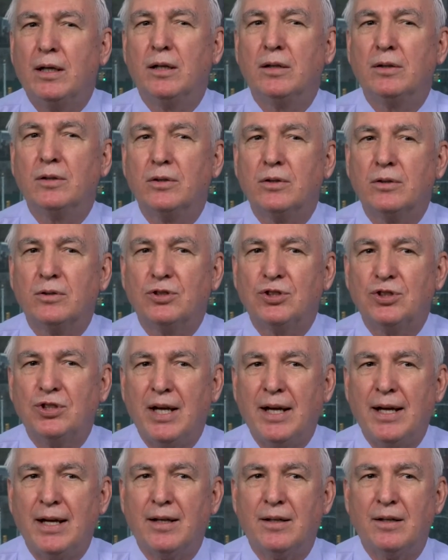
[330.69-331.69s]

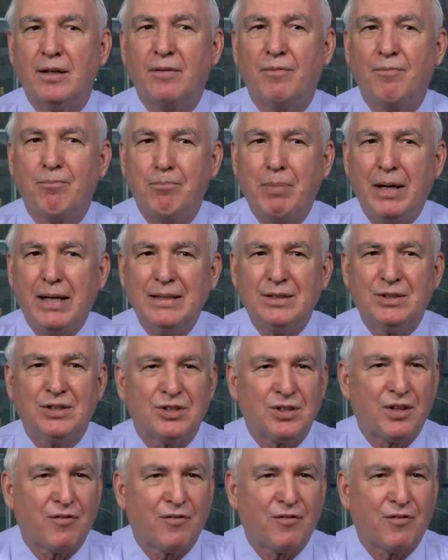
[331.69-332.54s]
understand the basis,